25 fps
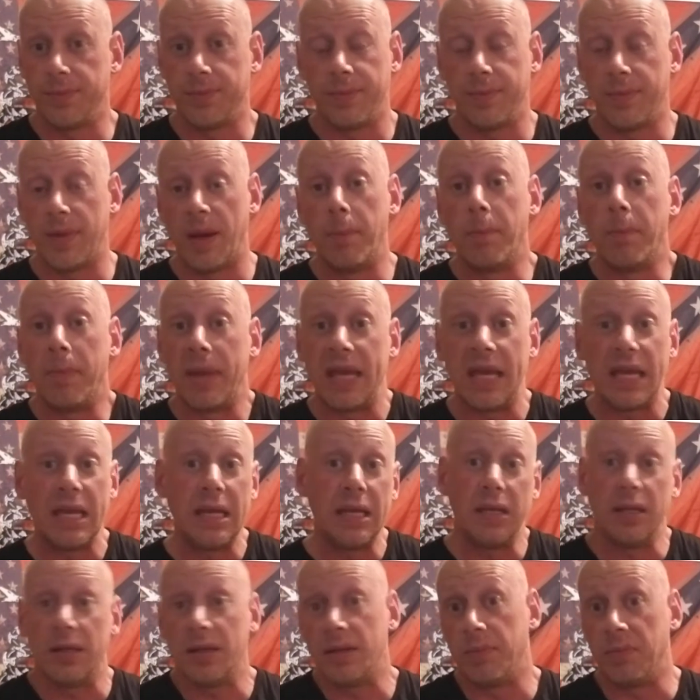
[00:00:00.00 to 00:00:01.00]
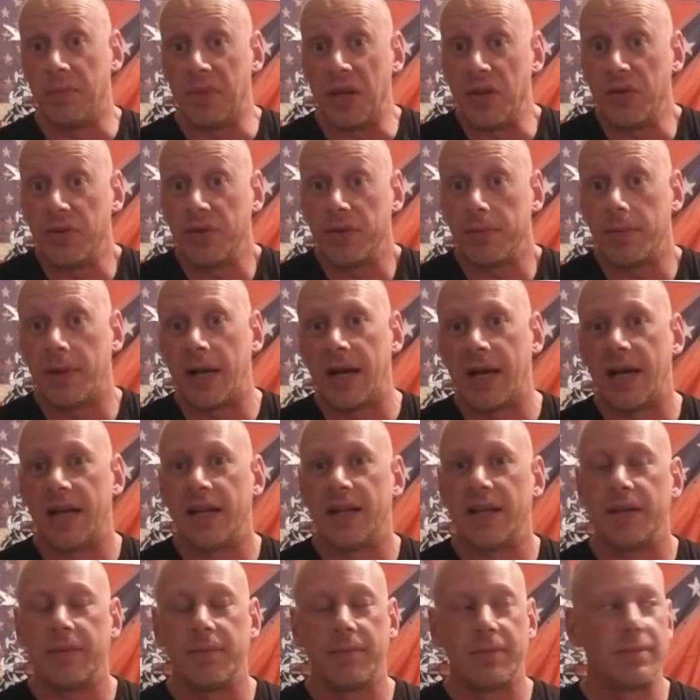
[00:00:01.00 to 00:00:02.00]
a beat, music behind
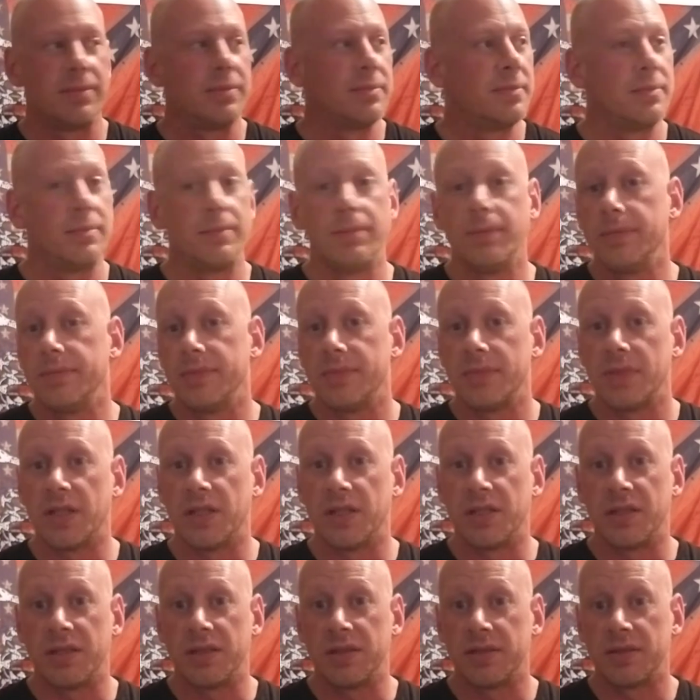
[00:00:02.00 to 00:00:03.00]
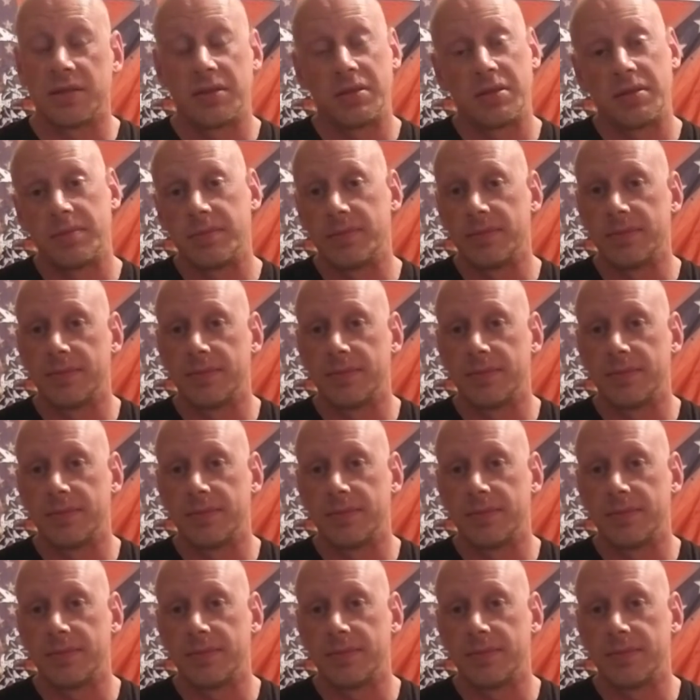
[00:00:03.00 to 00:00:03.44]
it, because